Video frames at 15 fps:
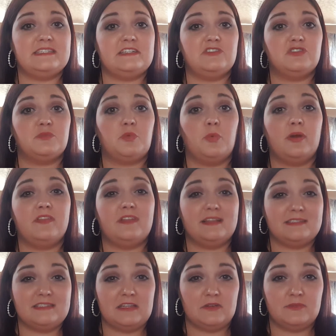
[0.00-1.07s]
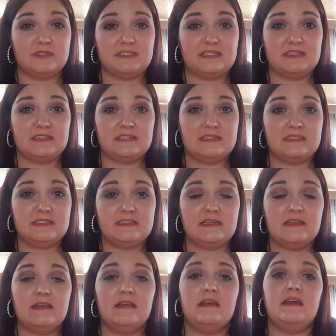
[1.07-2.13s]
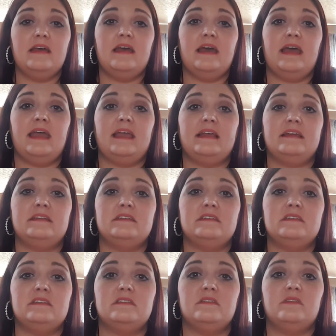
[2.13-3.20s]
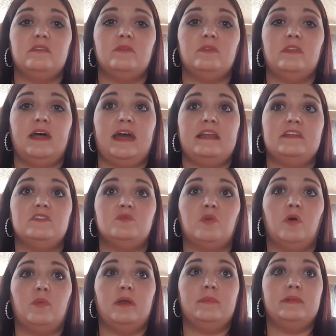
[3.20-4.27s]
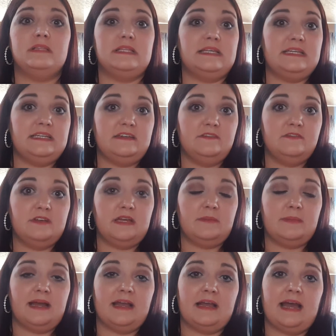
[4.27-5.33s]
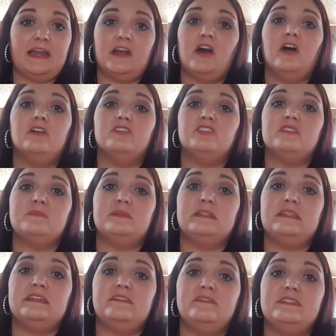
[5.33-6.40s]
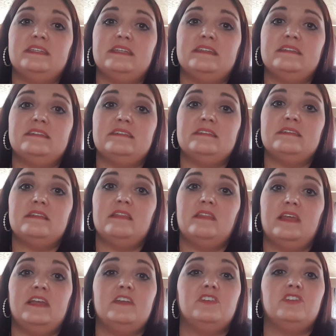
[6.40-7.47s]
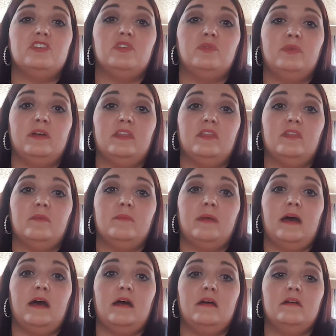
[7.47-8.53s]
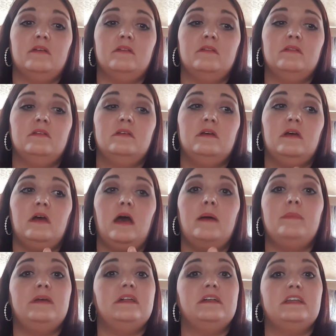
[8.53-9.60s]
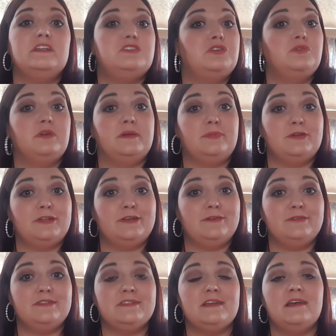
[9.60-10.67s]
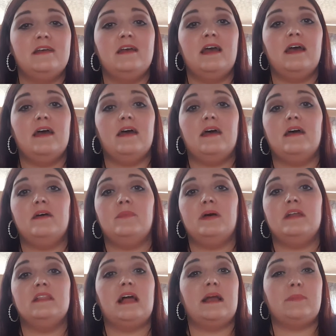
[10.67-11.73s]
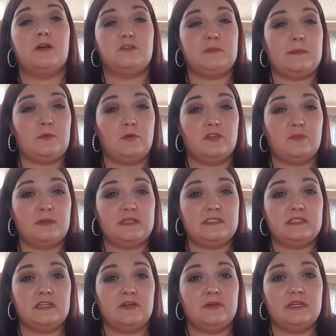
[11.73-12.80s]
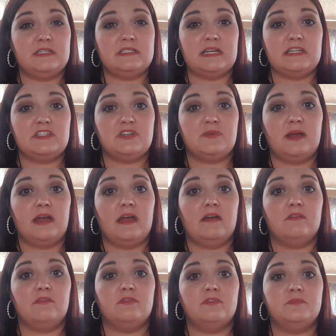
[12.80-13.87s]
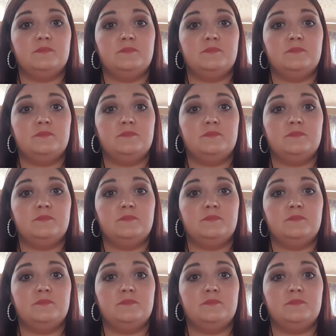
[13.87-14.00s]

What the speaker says: syndrome, with insulin resistance. And that is what we believe, and my gynecologist believes, is the issue with my ability to reproduce. Unlike most people with PCOS, I do have